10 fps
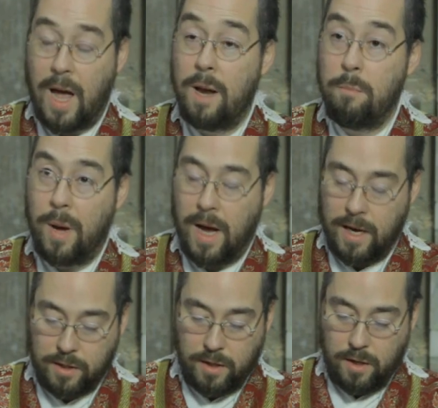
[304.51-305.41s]
and
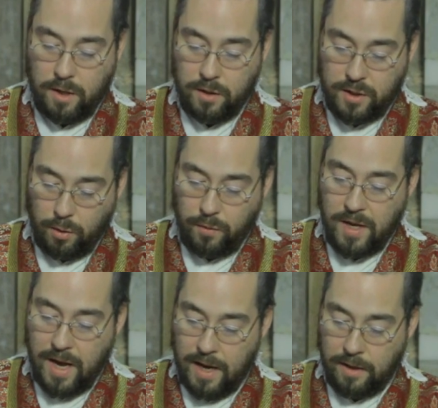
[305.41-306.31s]
bad until
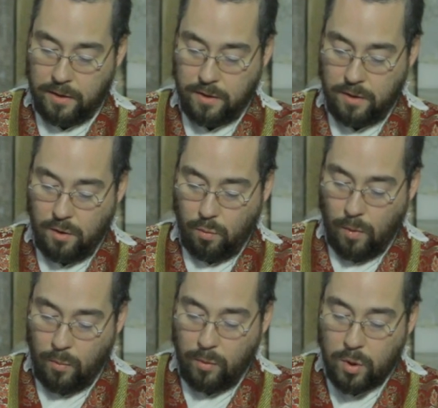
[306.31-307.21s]
the end,
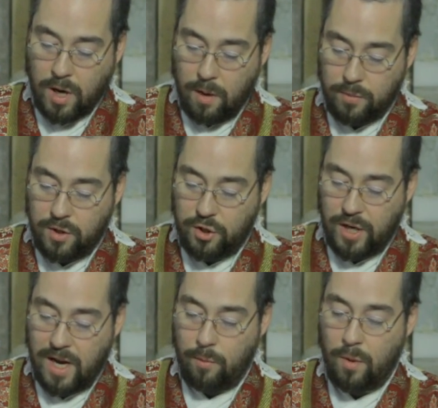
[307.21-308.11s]
when we will come to
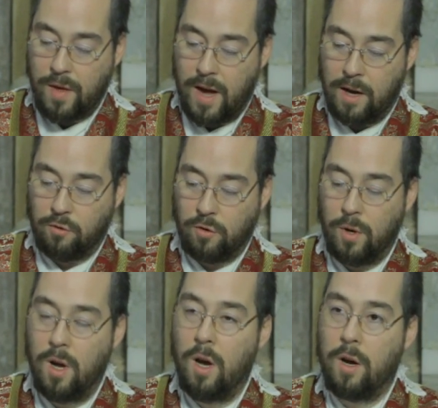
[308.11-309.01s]
share with Andrew
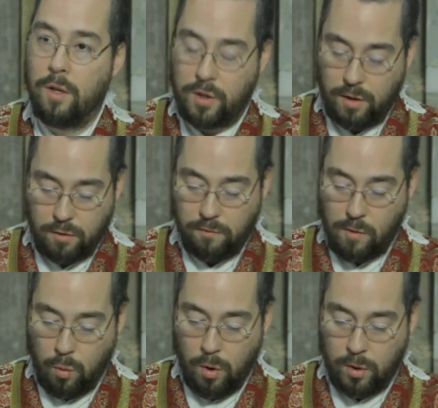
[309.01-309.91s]
an eternal
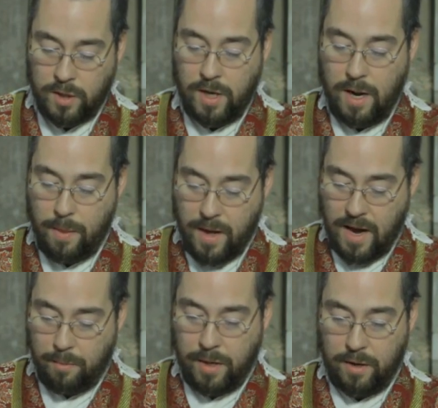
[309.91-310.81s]
reward in the
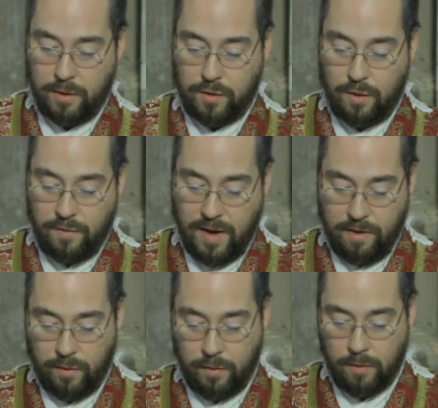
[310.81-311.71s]
happiness of
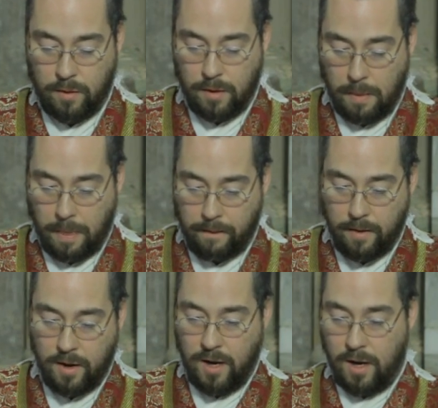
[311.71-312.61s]
heaven.
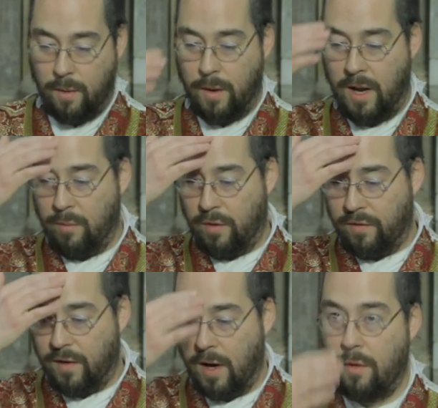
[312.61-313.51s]
In the name of the
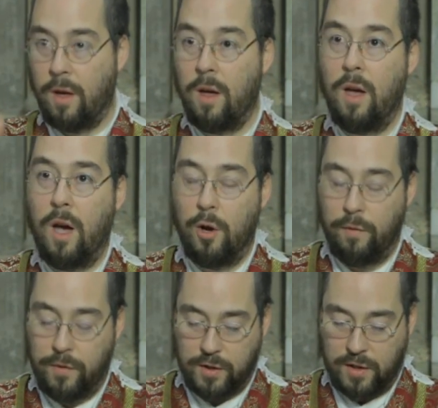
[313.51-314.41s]
Father, and
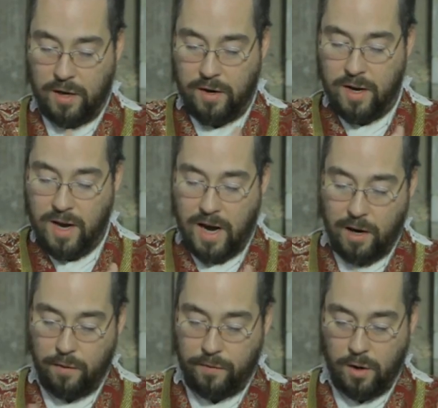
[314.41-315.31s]
of the Son,
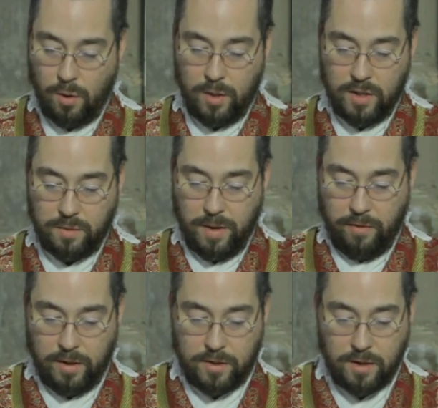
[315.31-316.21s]
and of the Holy
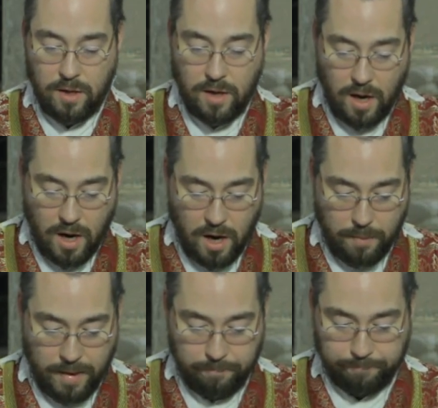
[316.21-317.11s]
Spirit.
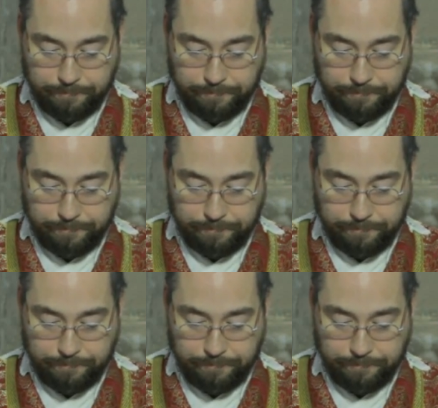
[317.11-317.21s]
Amen.